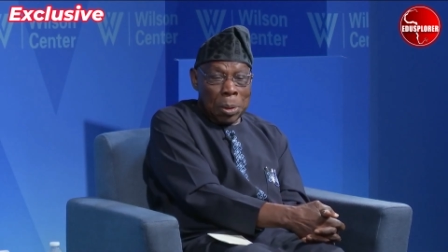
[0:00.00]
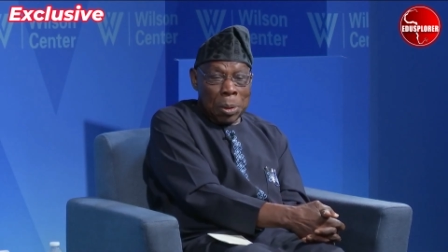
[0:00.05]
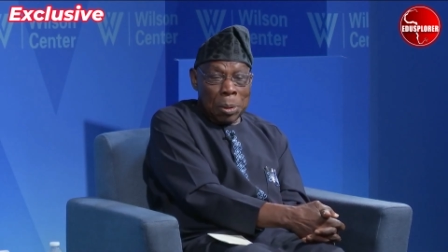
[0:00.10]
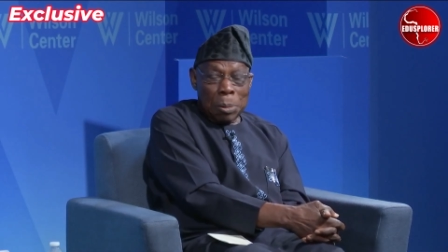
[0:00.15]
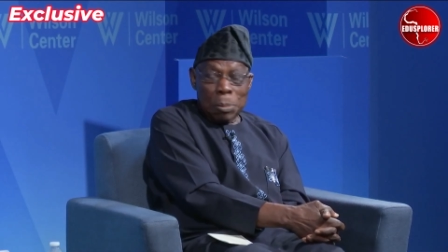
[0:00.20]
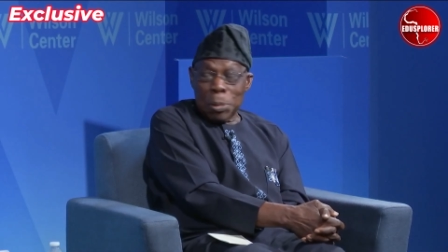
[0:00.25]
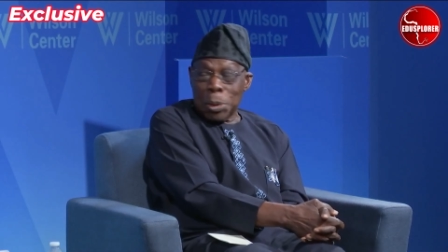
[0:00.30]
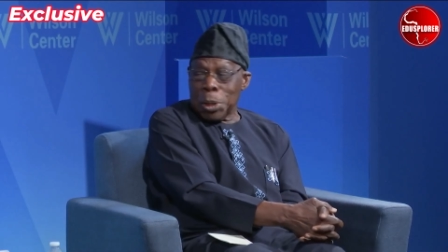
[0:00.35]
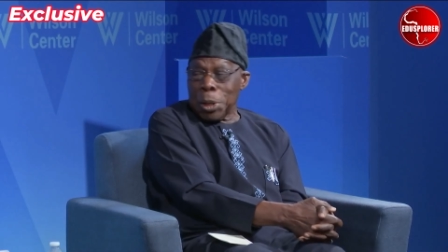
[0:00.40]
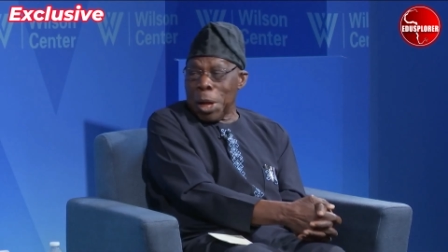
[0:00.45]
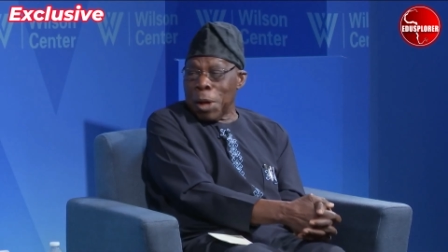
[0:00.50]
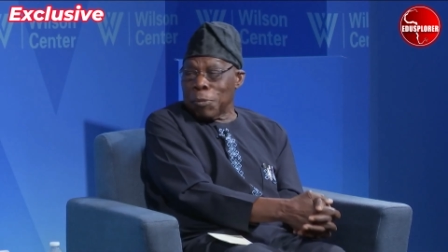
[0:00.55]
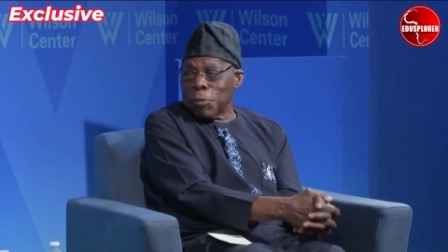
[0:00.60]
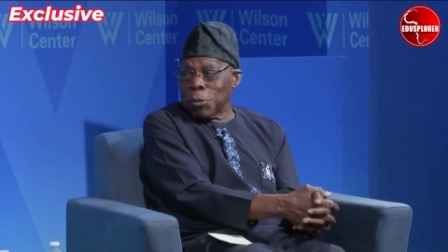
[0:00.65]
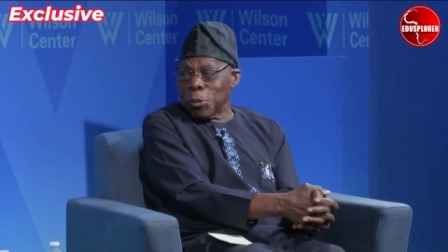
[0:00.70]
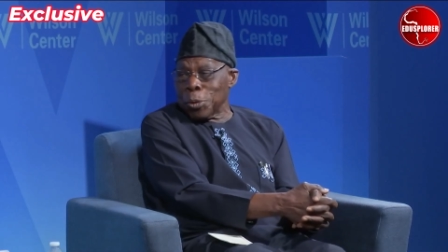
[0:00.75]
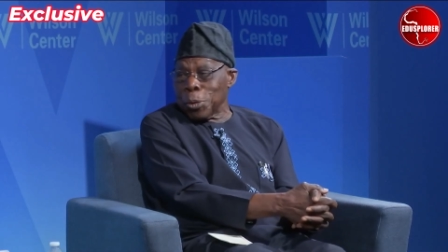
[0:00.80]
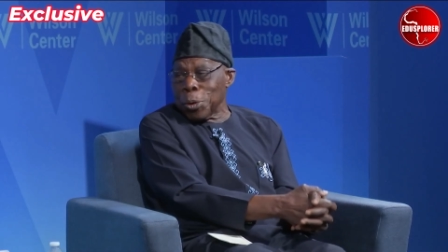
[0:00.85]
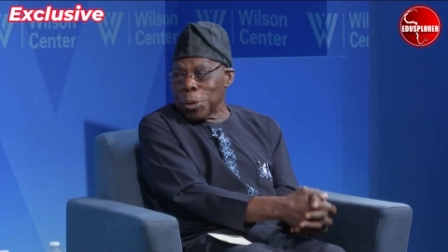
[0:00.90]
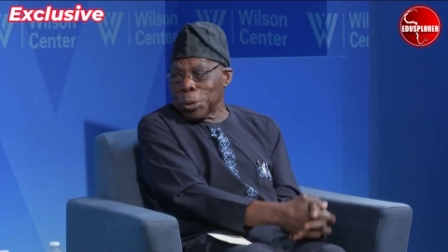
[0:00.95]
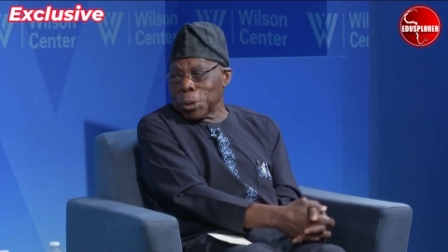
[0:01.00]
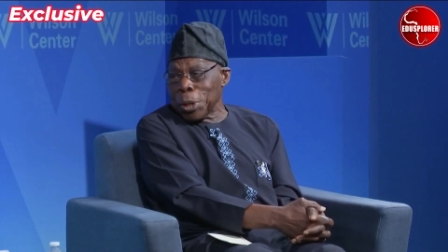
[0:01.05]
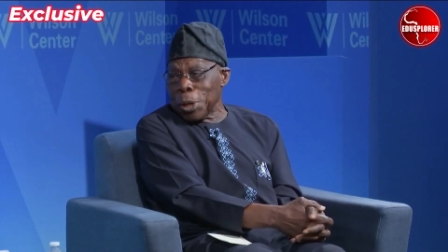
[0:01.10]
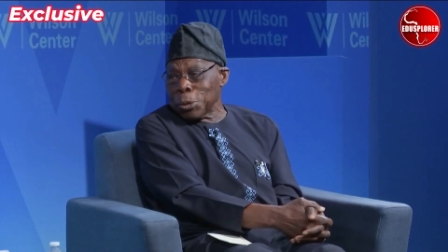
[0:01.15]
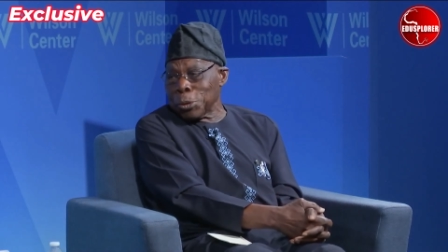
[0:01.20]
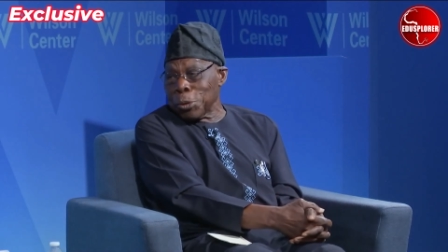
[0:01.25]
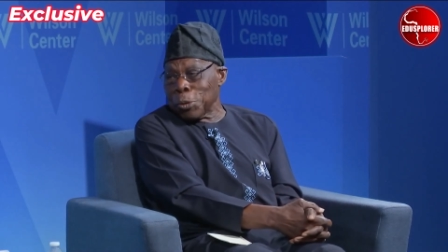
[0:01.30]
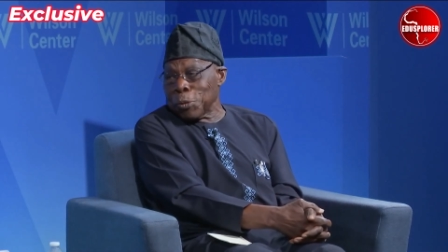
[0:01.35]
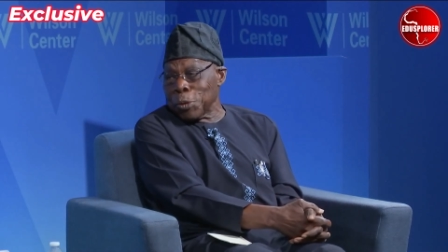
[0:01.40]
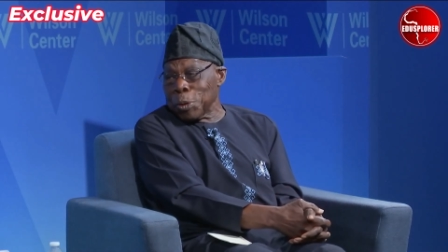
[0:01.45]
We haven't got
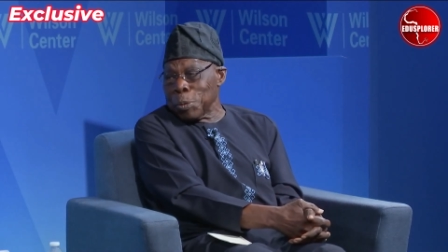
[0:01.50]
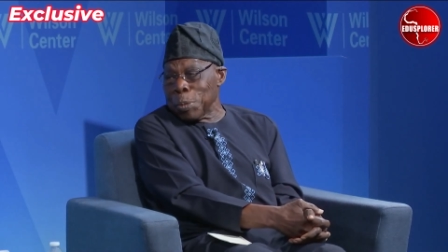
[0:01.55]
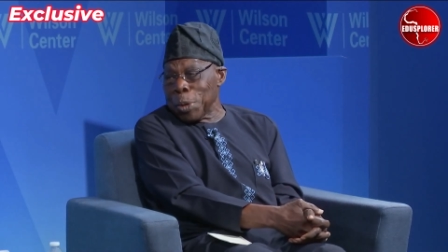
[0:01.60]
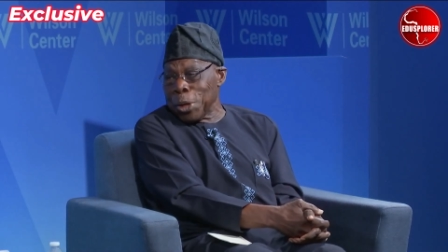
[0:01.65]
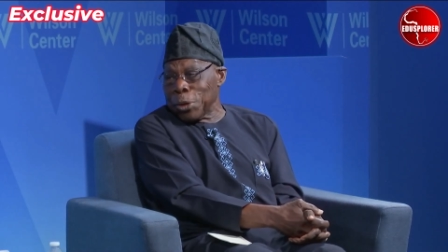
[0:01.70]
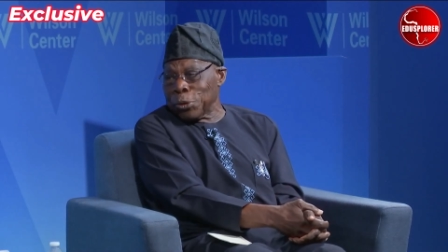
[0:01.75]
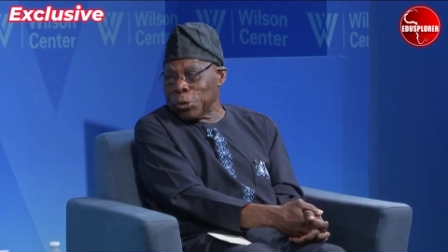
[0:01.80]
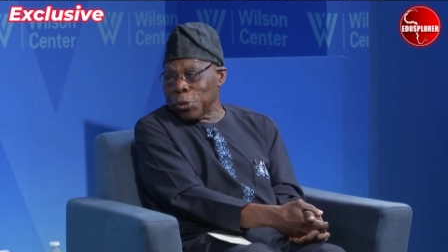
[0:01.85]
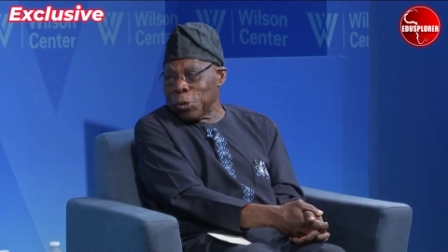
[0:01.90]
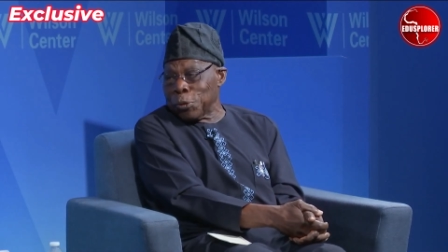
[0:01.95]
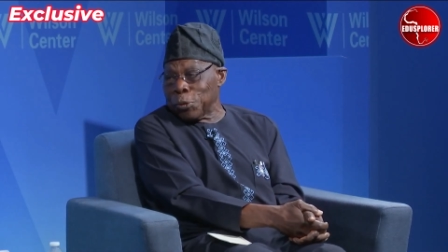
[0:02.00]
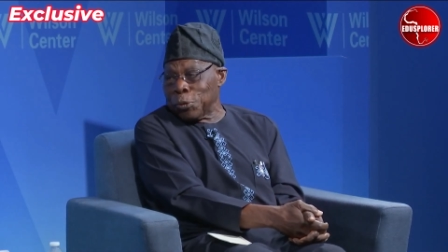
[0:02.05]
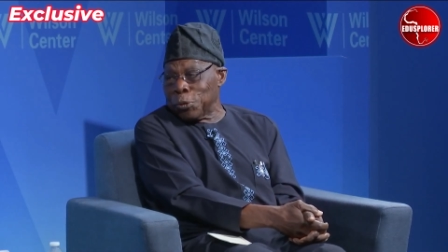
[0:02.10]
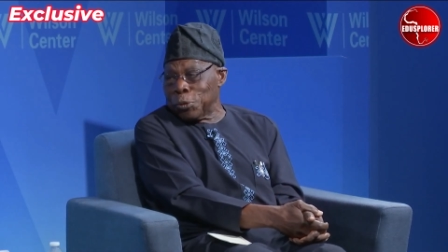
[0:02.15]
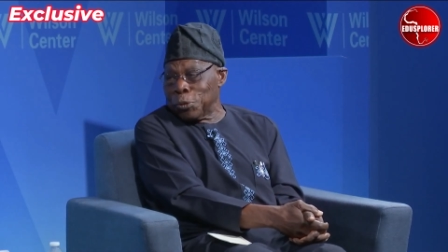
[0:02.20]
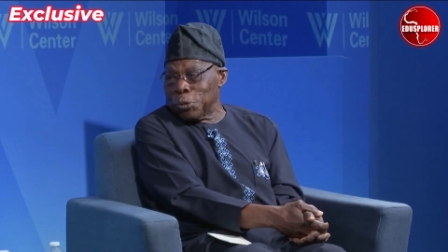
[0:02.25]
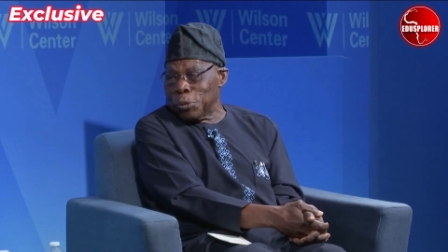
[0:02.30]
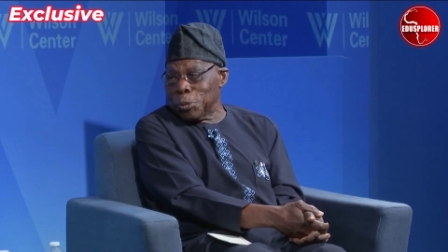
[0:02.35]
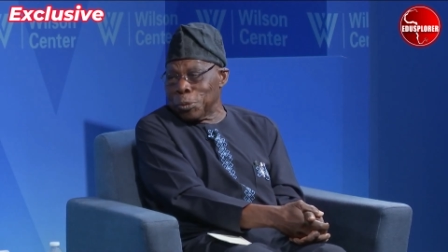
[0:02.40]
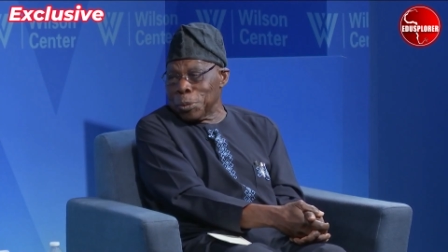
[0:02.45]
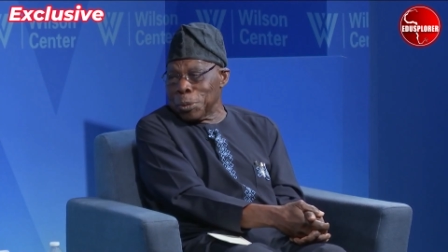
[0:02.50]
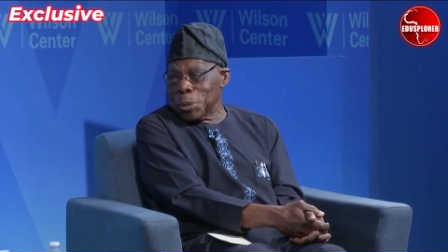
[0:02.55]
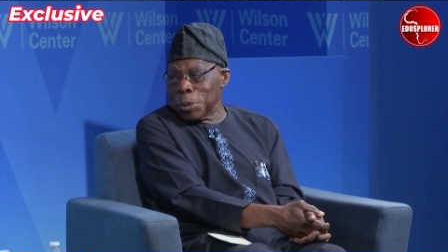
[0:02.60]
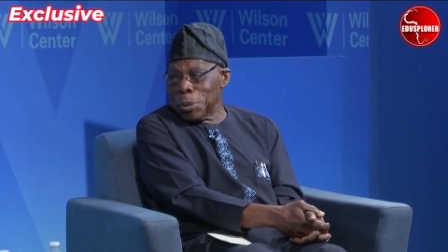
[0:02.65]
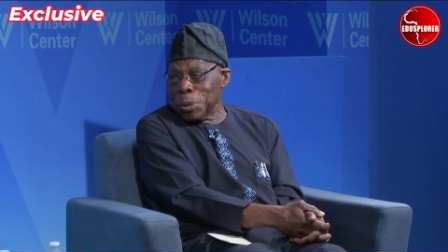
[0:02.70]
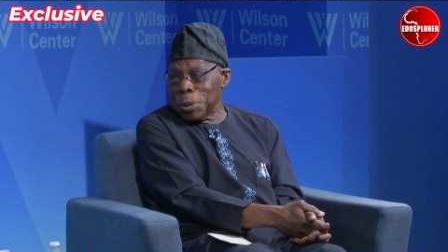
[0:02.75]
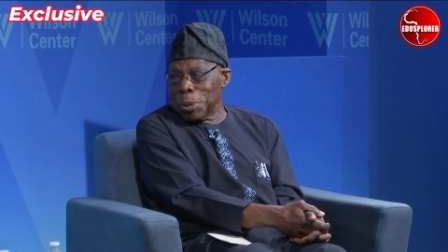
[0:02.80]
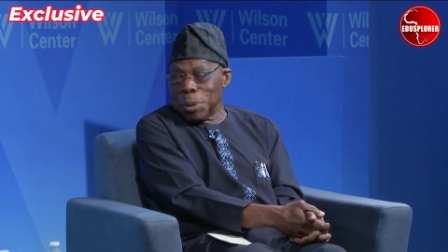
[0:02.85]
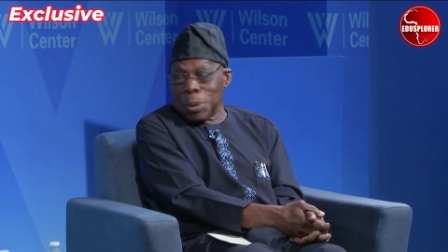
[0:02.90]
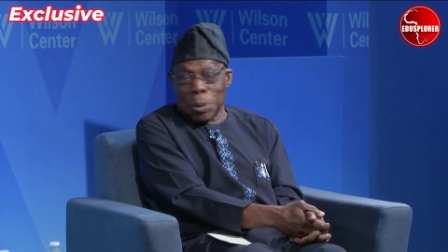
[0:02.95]
out of the mess of
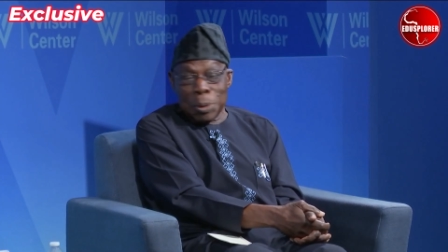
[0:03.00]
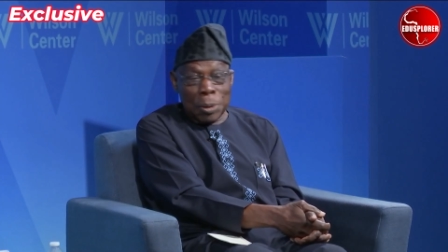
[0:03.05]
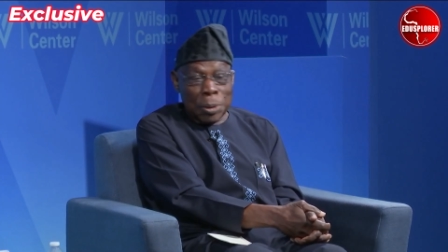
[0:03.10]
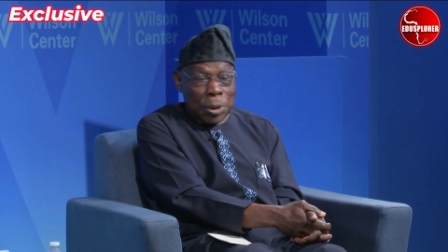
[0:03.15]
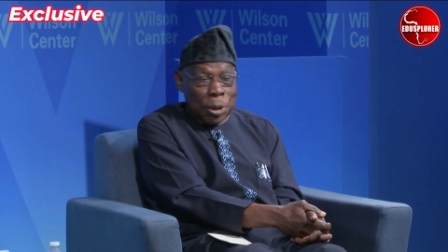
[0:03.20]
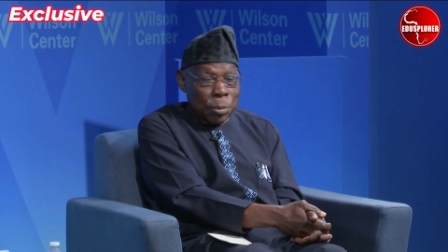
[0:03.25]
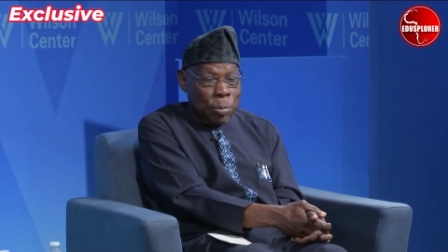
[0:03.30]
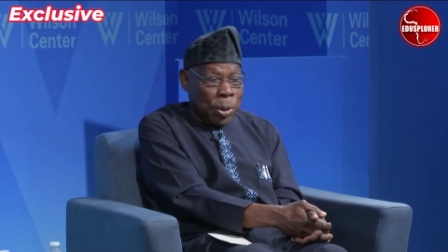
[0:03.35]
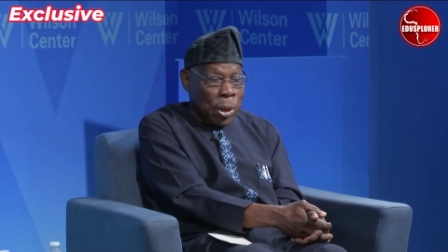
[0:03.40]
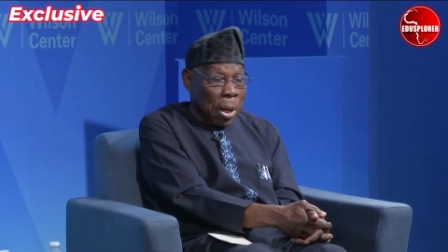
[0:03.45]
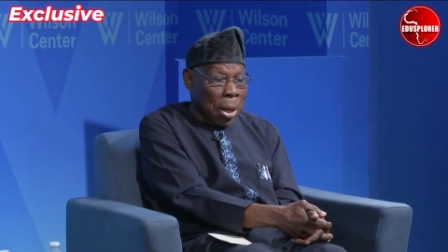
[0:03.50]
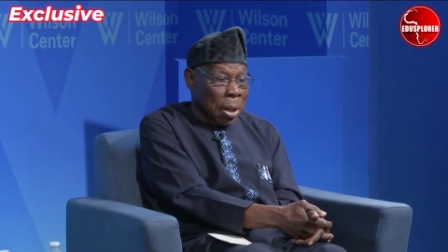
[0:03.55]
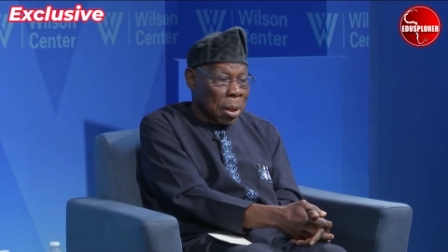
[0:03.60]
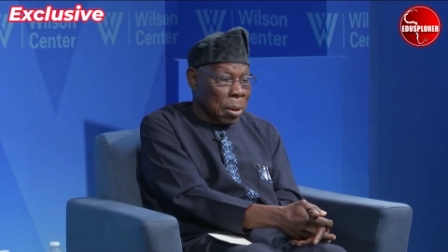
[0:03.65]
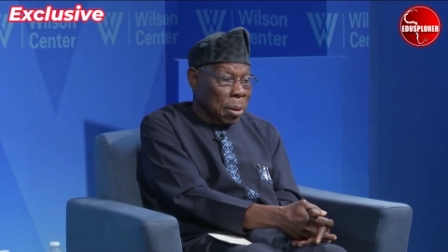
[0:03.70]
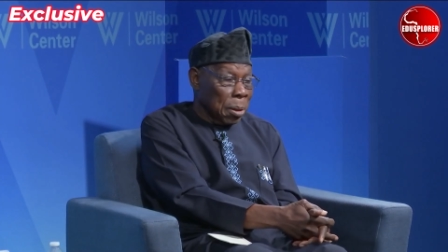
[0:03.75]
Libya.